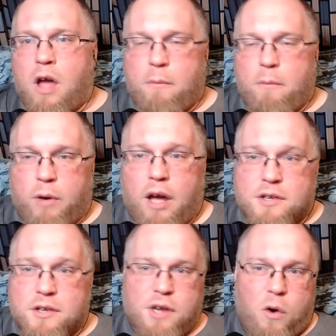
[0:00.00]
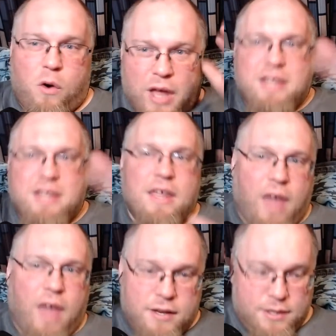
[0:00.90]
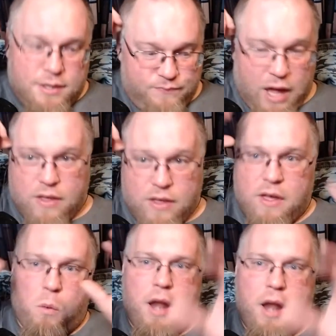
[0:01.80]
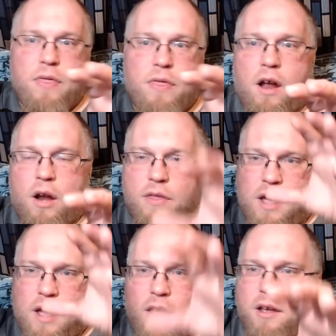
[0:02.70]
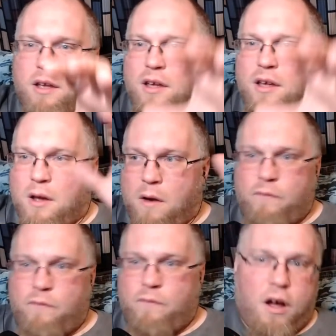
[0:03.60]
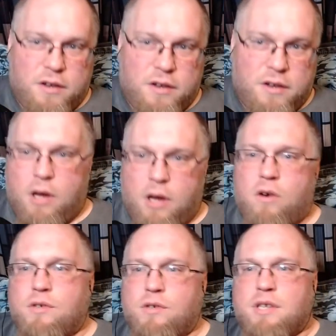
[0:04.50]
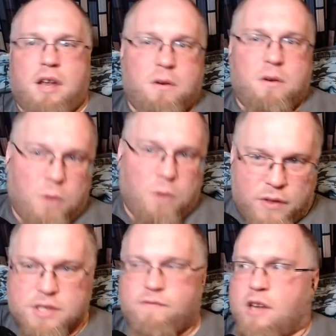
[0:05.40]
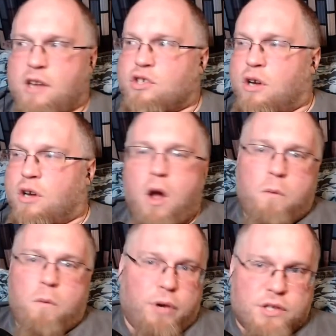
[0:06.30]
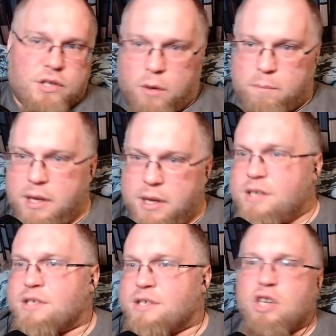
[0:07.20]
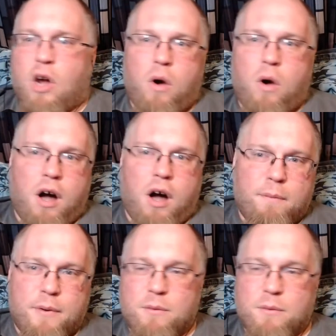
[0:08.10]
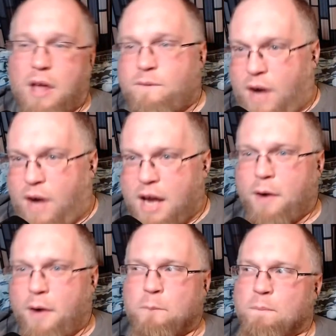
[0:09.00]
Maria. So they did that. And then they went in there and they fought Demios and went on this adventure. Prehistoric beasts show up. They fight them.